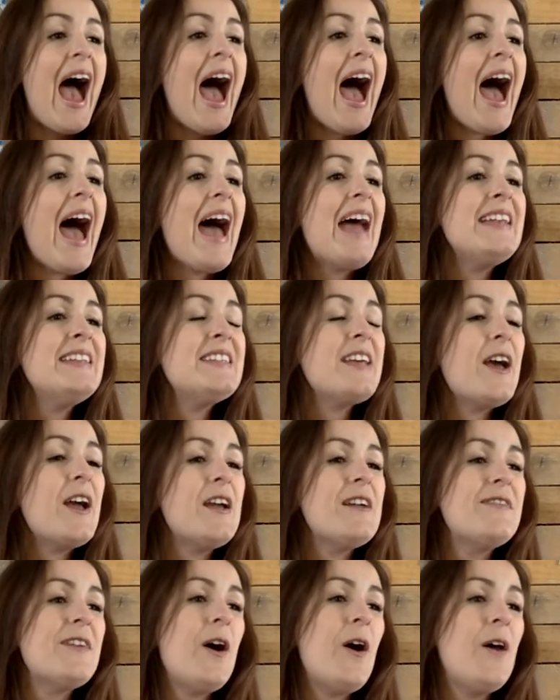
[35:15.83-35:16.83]
and
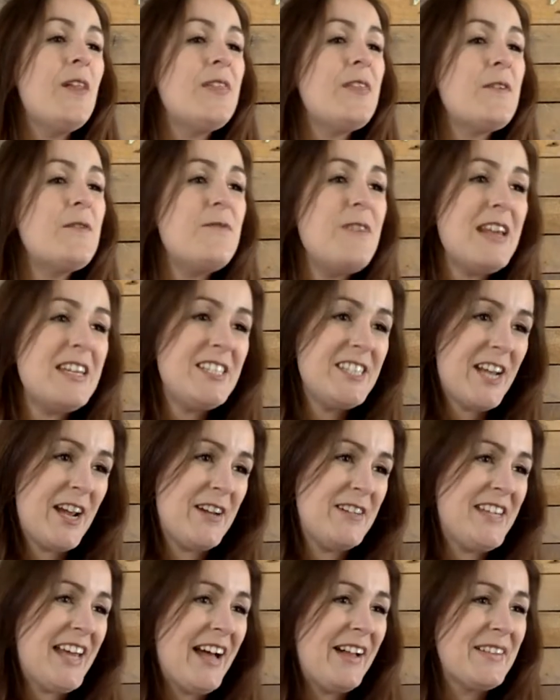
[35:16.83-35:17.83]
over on the Fish
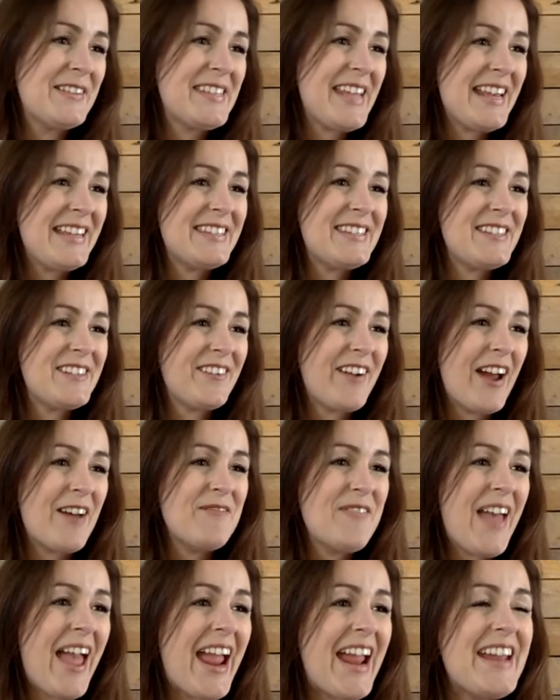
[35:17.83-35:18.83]
Hotel's
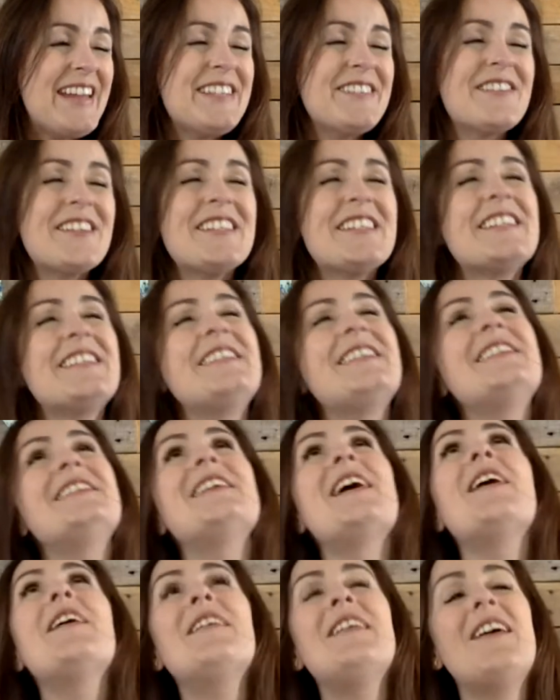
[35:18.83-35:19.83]
Instagram page, which is
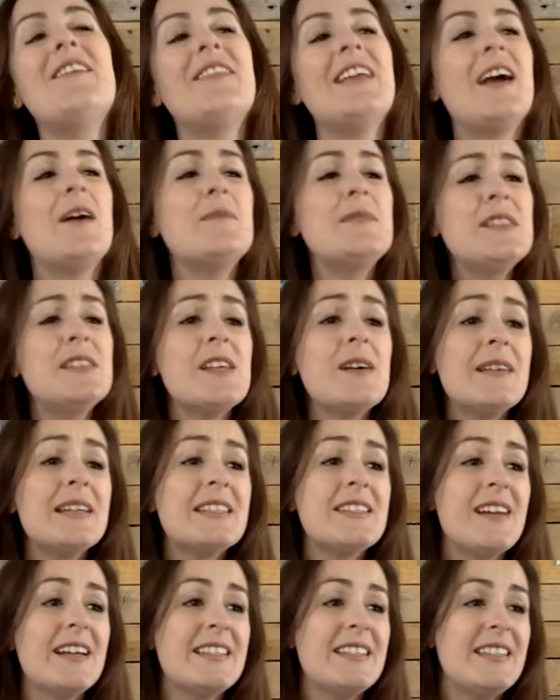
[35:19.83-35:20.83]
so lovely. I'm so
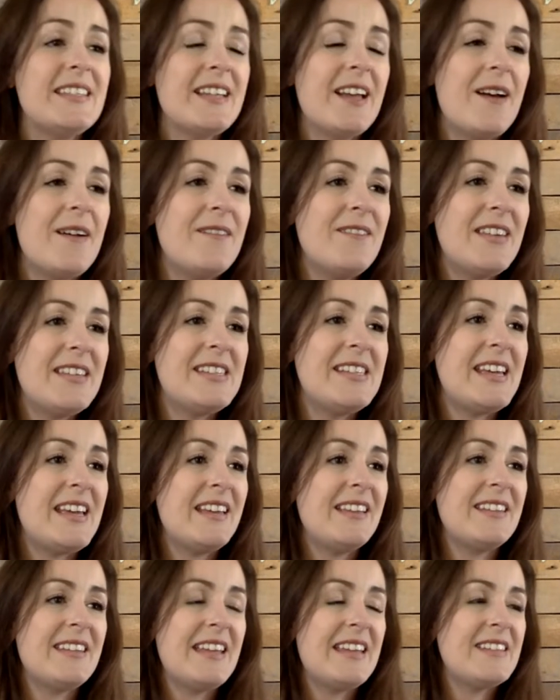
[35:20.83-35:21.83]
excited to go and visit.